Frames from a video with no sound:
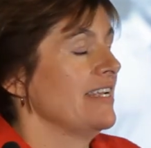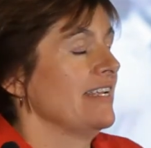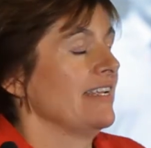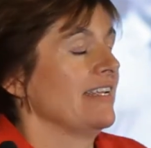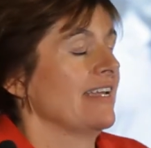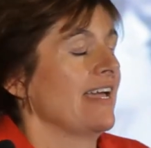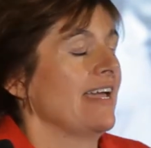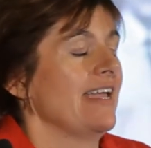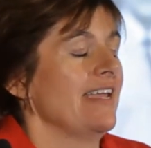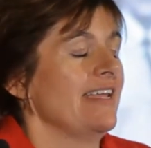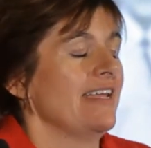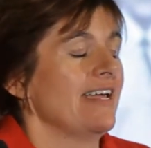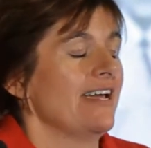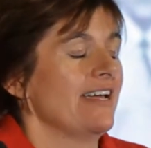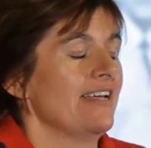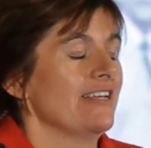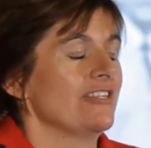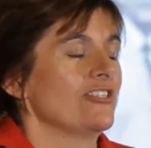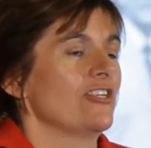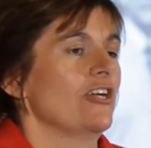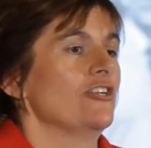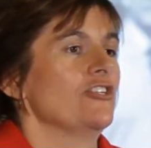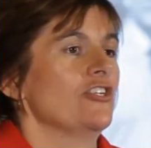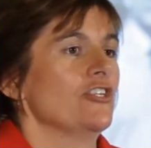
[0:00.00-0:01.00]
a
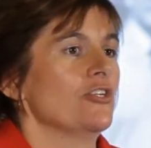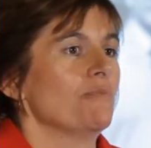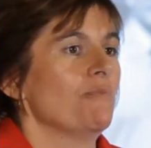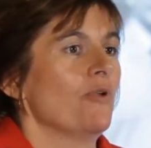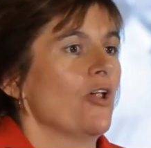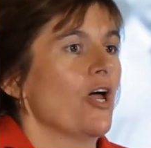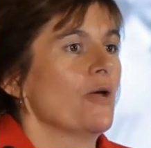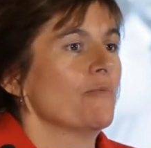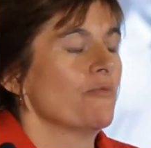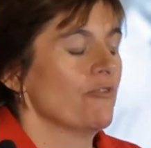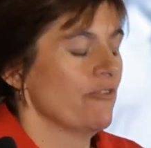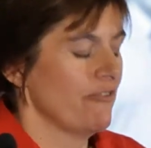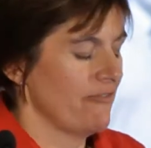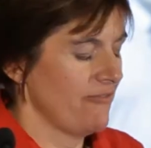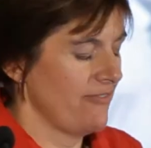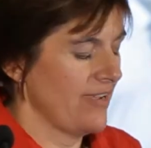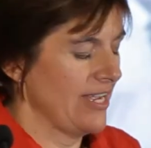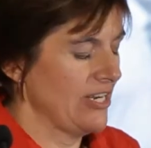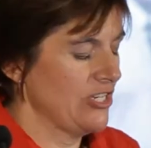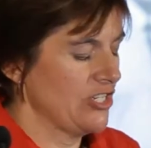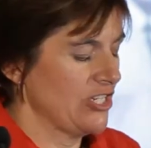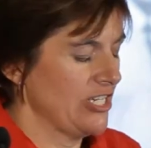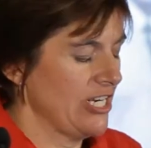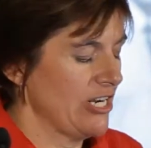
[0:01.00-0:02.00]
associate diploma of
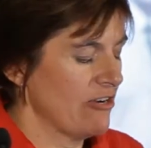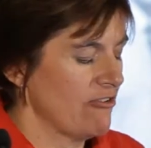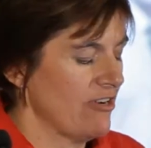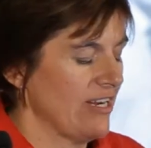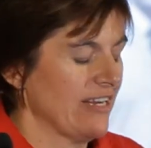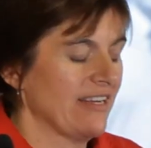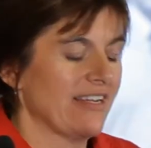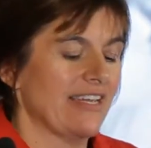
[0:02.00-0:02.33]
engineering,